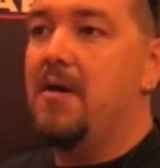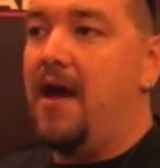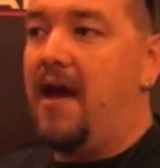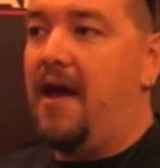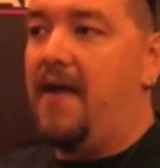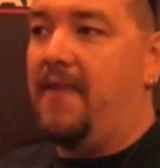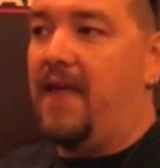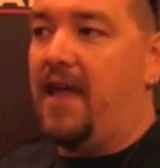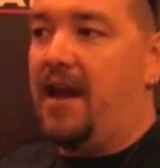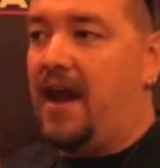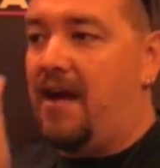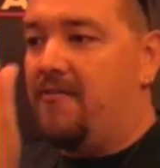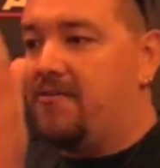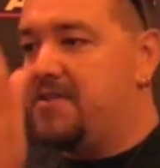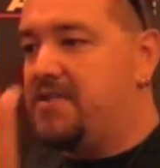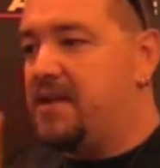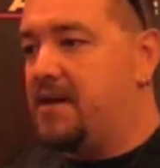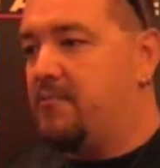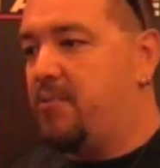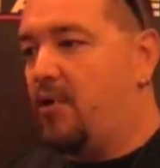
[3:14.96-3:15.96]
and then
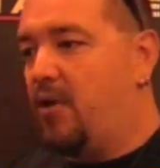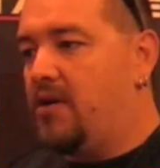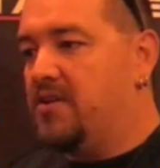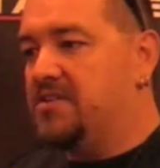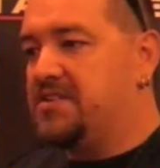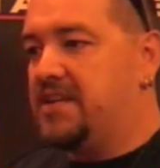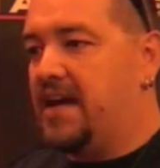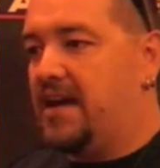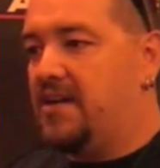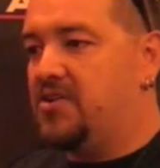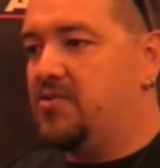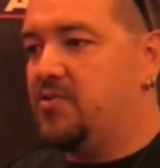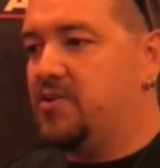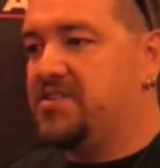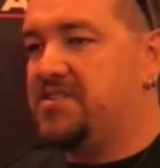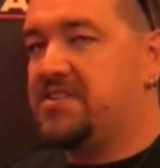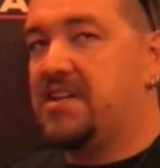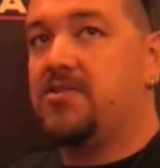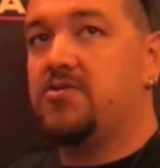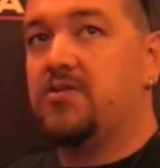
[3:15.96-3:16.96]
everything boils down to a
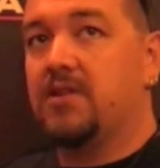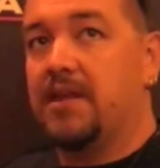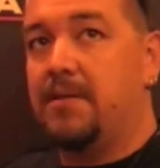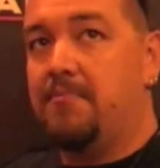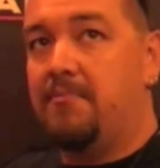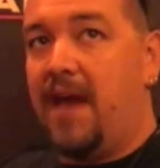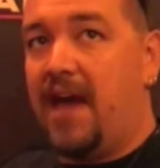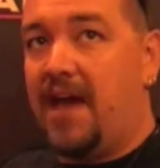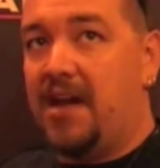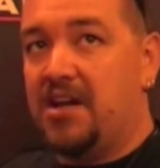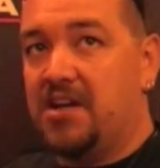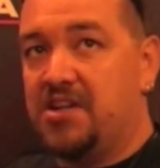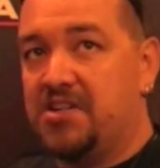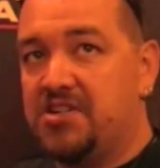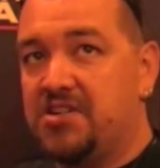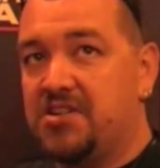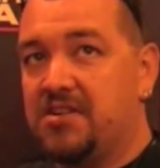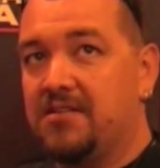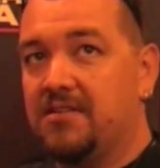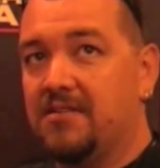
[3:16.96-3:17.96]
centrally
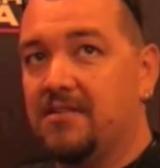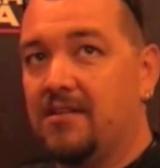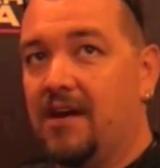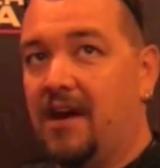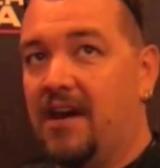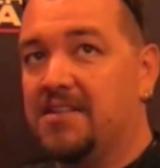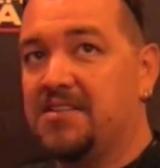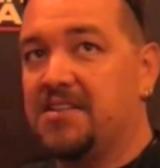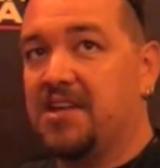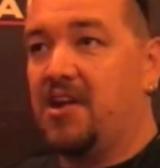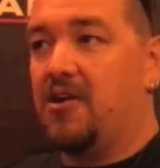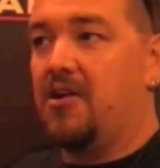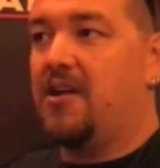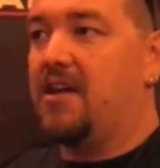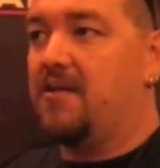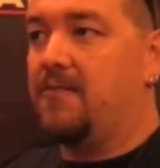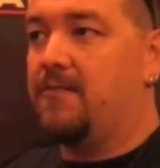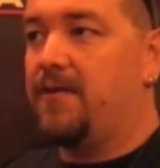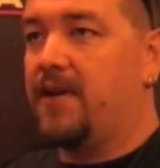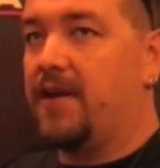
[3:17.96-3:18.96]
managed security
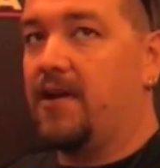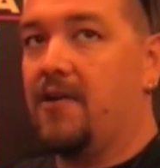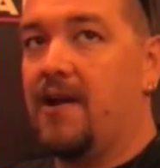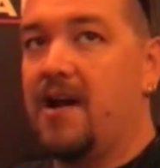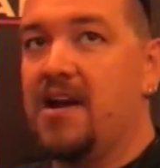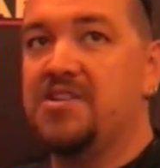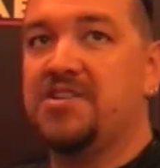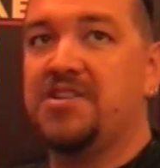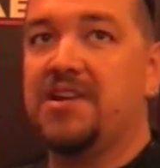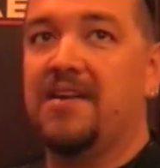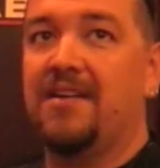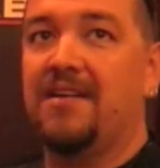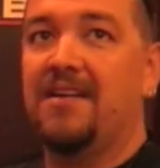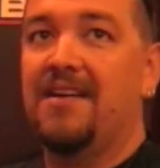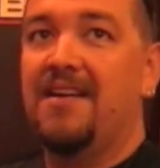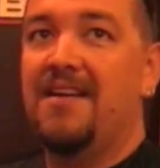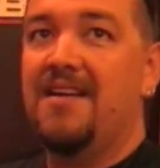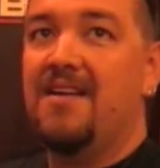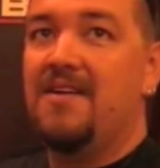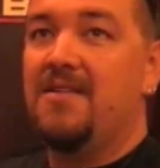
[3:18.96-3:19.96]
configuration
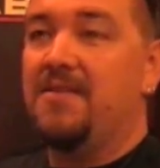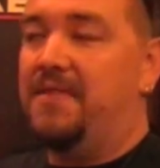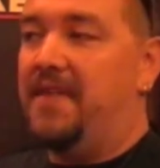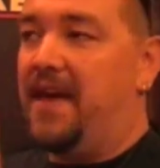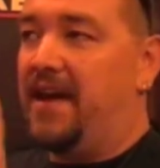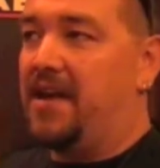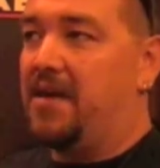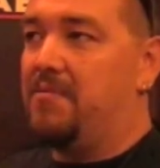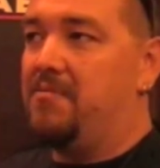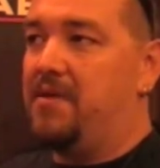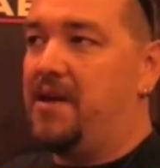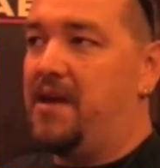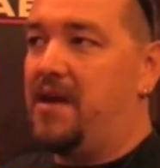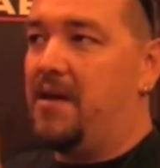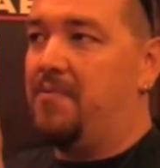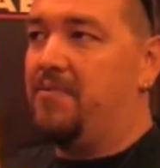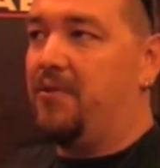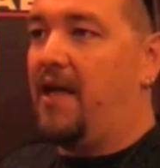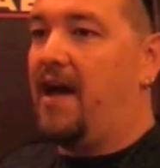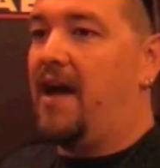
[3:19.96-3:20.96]
that can be
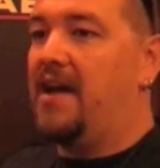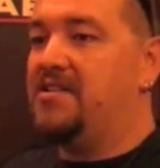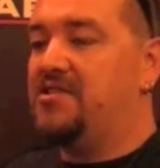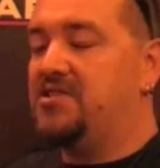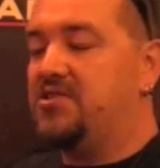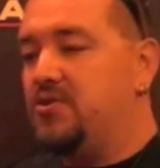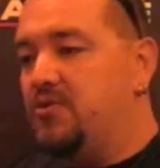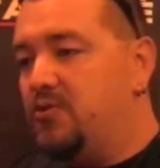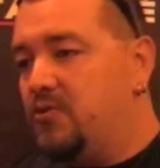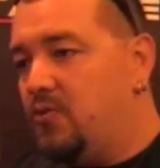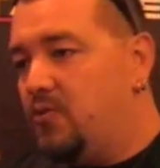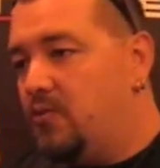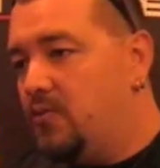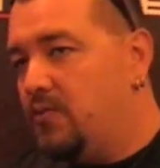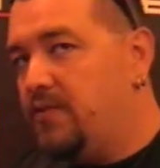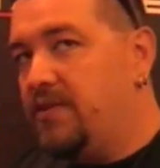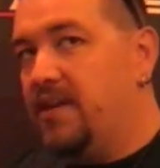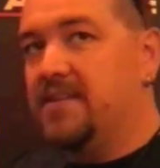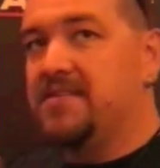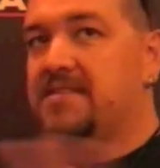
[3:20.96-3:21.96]
applied to
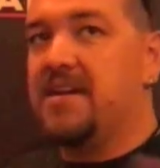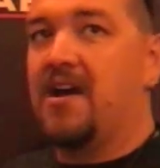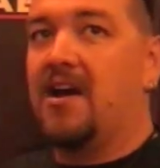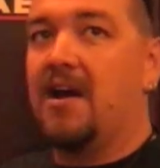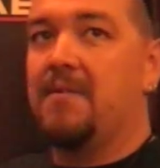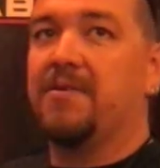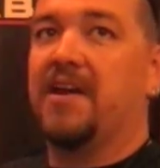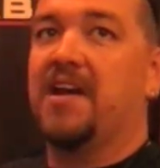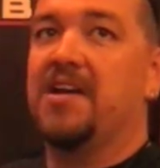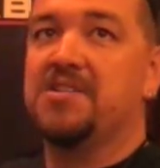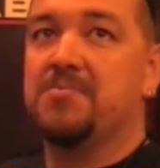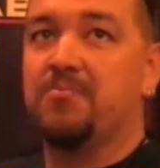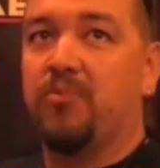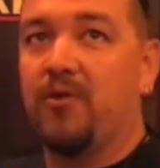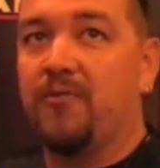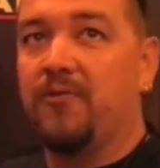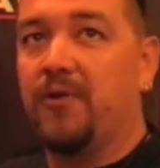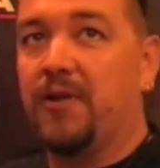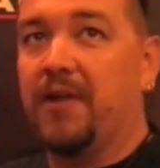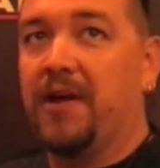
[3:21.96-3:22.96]
the entire application portfolio.